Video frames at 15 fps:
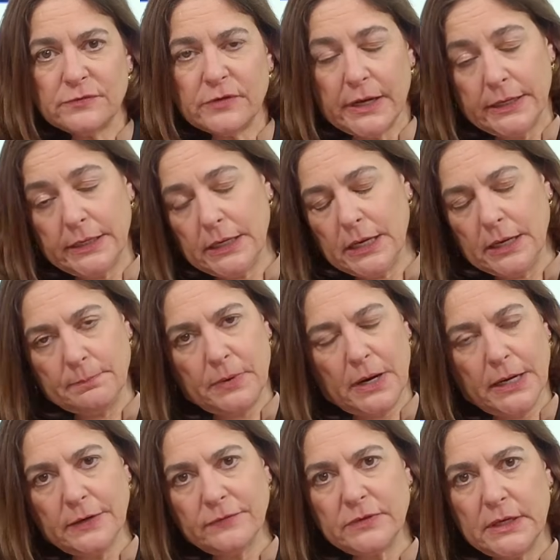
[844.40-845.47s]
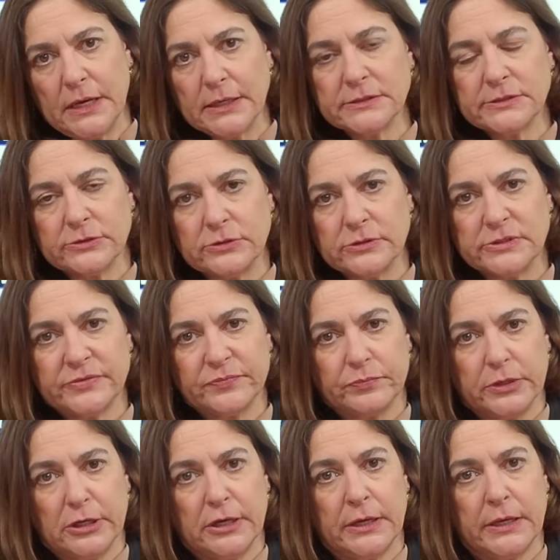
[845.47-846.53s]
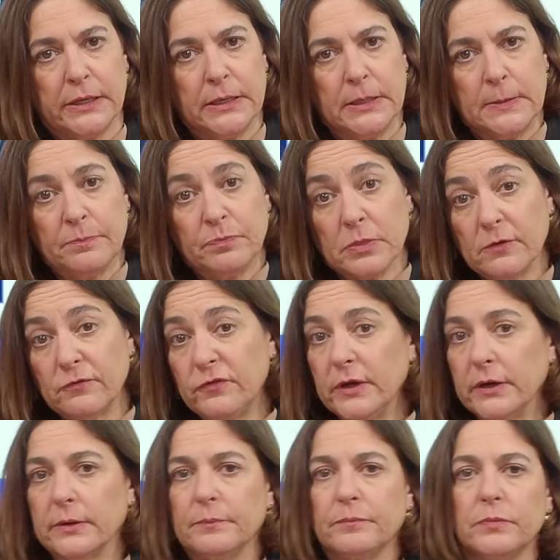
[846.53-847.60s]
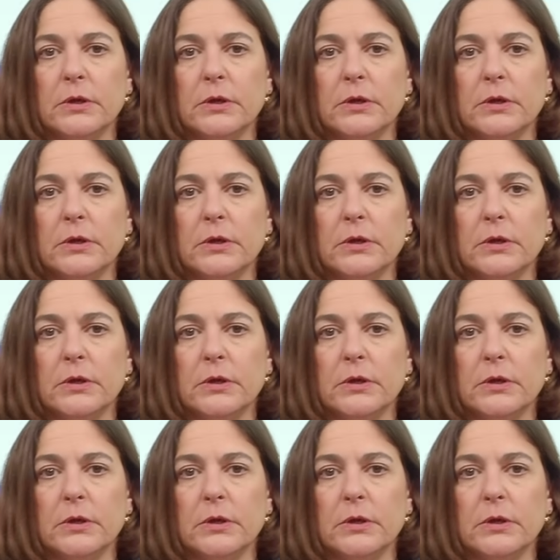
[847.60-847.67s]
fighting? And part of the answer is simply fear.